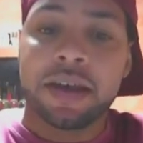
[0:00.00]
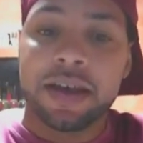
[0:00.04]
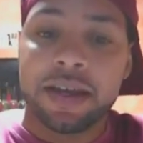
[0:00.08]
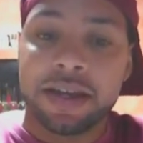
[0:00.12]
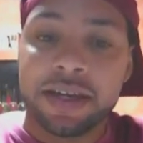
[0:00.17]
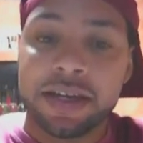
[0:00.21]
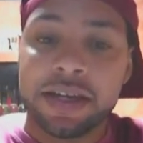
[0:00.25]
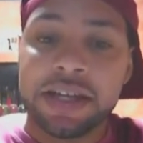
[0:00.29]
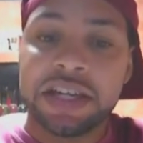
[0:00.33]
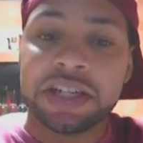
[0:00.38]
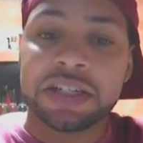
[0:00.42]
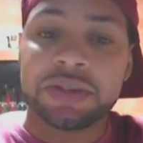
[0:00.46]
in
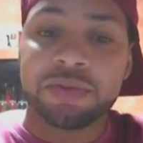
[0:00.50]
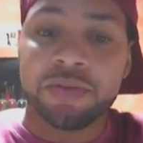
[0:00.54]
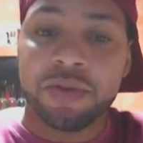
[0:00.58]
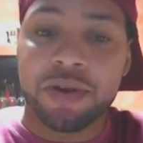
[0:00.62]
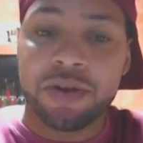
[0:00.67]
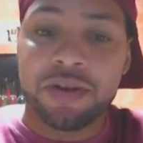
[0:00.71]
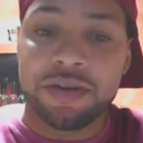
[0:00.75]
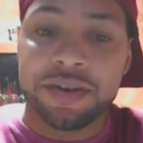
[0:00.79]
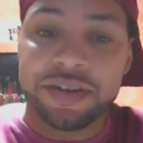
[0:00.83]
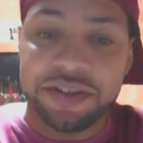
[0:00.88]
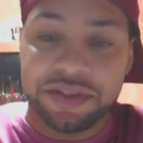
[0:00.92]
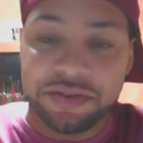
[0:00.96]
the niche
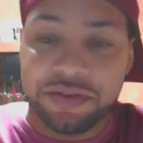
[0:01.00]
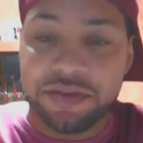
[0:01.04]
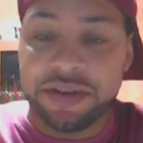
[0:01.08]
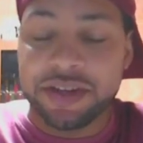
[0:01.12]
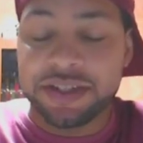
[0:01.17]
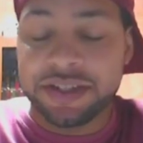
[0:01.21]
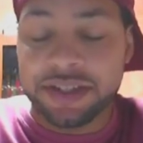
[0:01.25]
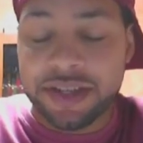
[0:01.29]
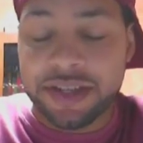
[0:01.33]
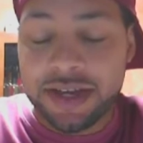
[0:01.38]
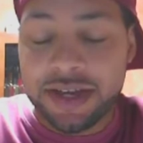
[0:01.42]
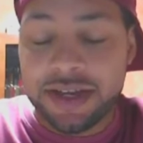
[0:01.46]
world is going
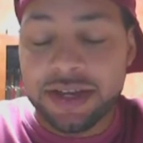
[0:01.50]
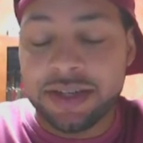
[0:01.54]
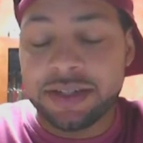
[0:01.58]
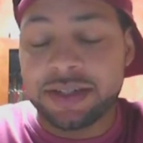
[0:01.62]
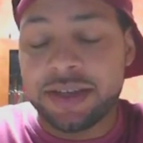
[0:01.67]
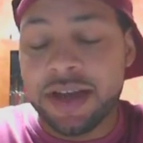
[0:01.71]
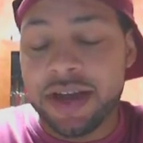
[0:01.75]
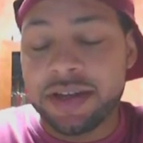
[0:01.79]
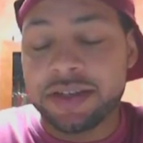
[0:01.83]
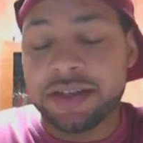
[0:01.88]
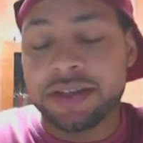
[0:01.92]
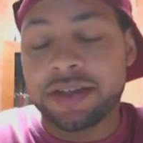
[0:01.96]
to stand the
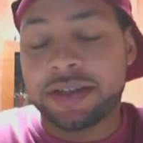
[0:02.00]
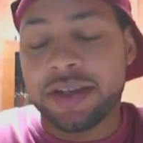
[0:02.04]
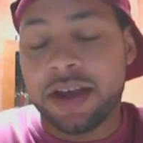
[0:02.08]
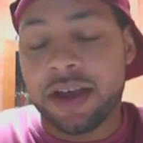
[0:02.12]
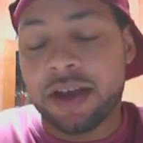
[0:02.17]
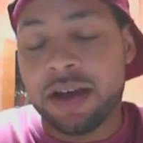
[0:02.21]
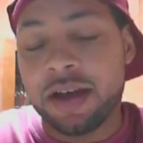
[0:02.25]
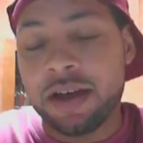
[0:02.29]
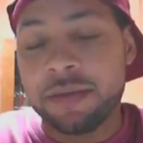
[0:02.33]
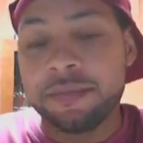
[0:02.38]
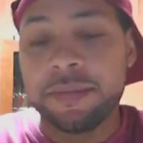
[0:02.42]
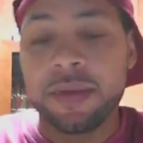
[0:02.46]
test of
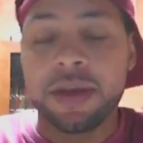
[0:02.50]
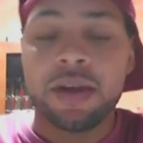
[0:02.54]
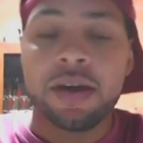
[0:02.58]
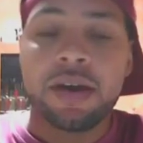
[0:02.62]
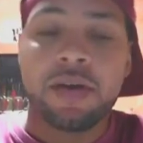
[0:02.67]
time.